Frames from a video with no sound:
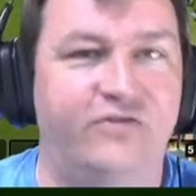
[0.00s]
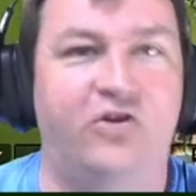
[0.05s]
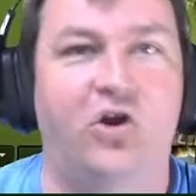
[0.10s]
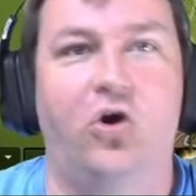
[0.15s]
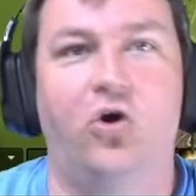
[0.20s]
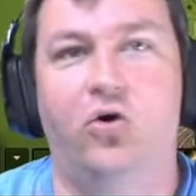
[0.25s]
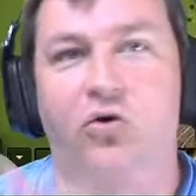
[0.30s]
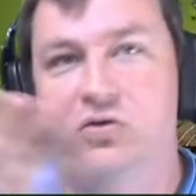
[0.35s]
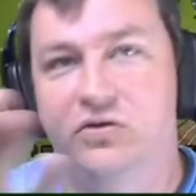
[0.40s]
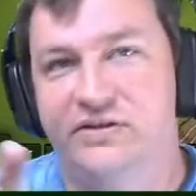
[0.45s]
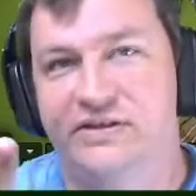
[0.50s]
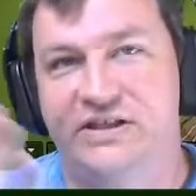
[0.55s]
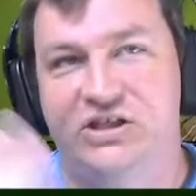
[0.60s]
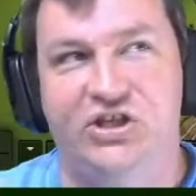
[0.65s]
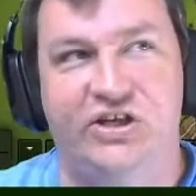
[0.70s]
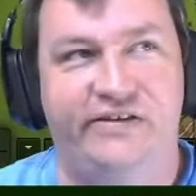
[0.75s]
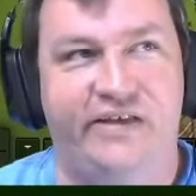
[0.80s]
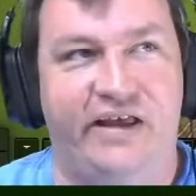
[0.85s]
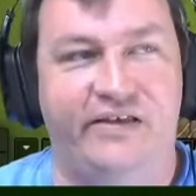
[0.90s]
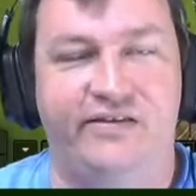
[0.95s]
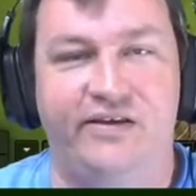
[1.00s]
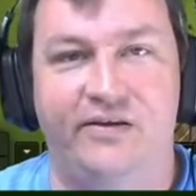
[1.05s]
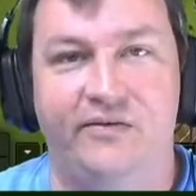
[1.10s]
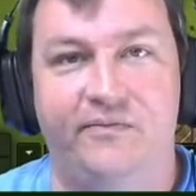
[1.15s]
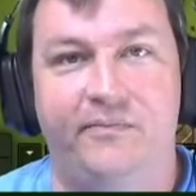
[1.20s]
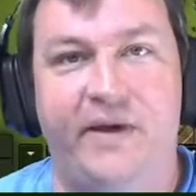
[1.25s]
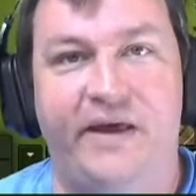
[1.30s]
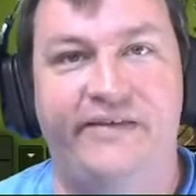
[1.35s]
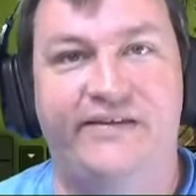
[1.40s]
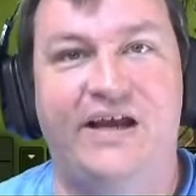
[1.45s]
So CJ is asking,
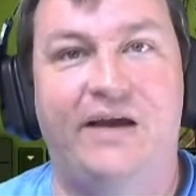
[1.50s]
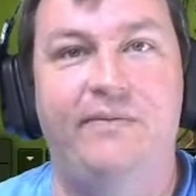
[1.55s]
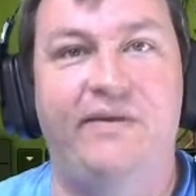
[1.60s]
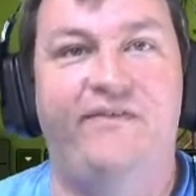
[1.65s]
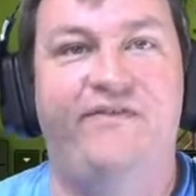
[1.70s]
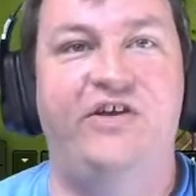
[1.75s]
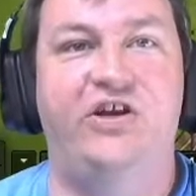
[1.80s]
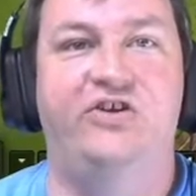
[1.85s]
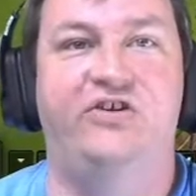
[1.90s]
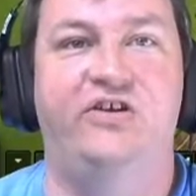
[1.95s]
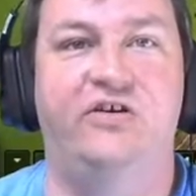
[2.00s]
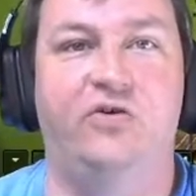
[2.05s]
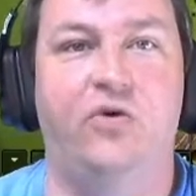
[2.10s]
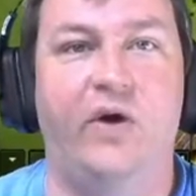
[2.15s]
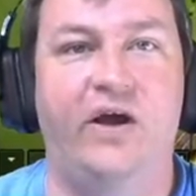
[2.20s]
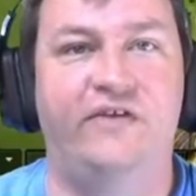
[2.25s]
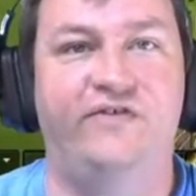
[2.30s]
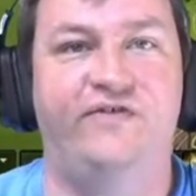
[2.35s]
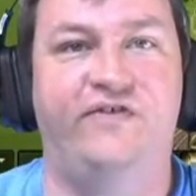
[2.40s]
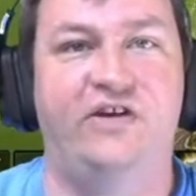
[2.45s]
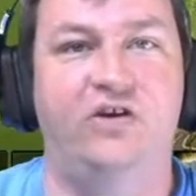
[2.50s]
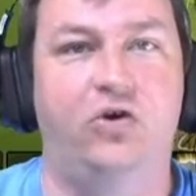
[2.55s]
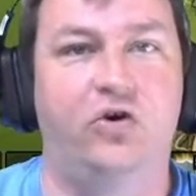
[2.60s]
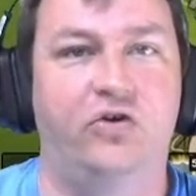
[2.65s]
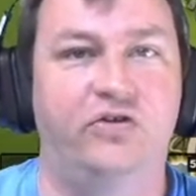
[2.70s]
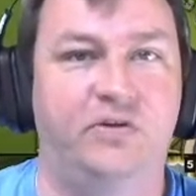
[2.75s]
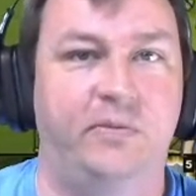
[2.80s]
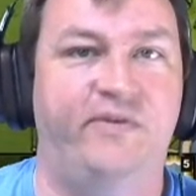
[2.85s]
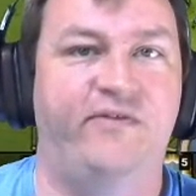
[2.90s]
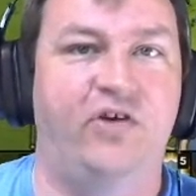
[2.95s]
by the time they finish the quest, 50
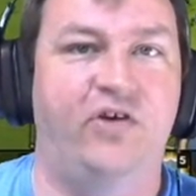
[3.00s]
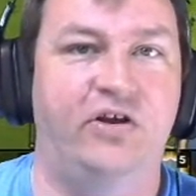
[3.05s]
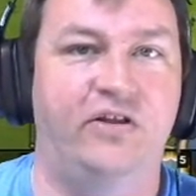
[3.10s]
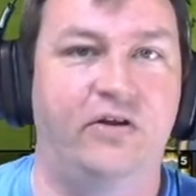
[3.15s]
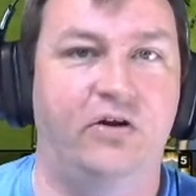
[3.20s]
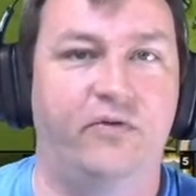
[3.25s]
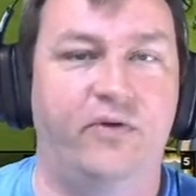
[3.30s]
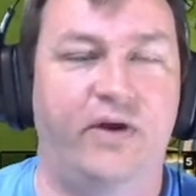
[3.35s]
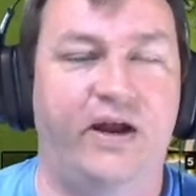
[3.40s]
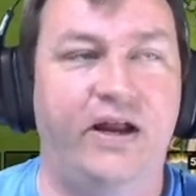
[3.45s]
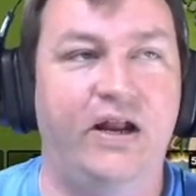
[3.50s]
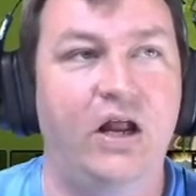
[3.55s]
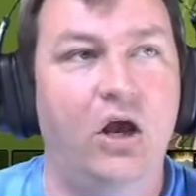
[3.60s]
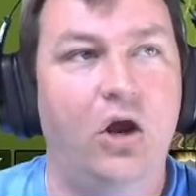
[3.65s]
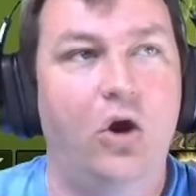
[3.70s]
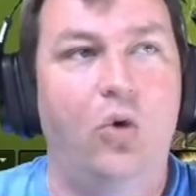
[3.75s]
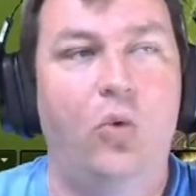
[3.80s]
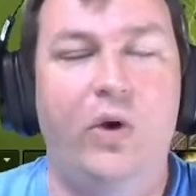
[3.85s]
gold is gonna be very little, right?